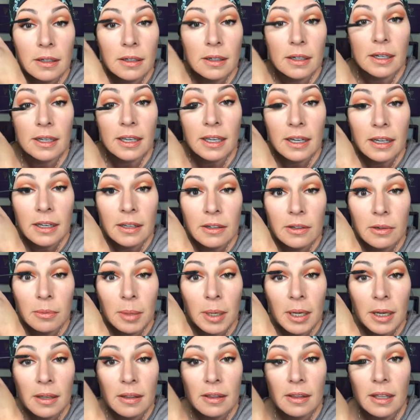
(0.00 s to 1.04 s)
I can't do
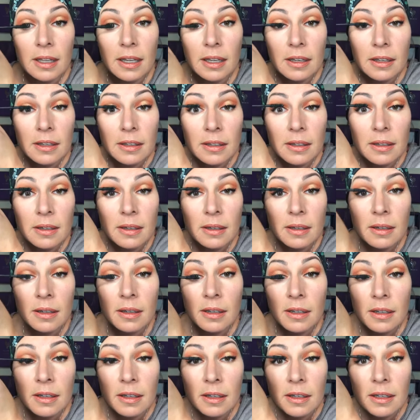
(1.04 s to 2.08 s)
math, like
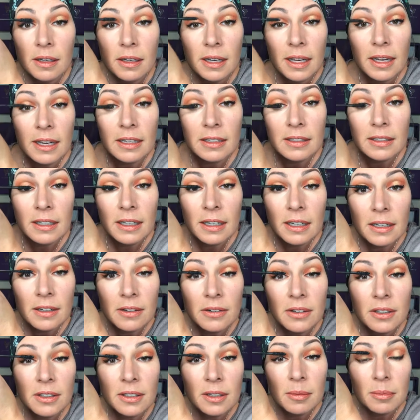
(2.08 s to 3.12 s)
19
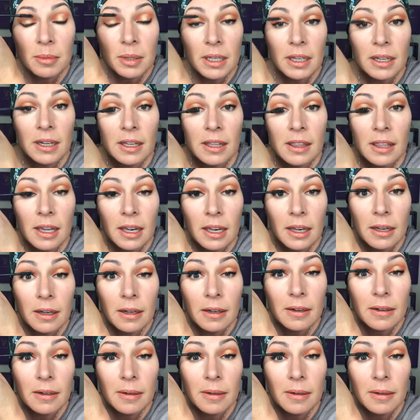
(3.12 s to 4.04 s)
or something, I think.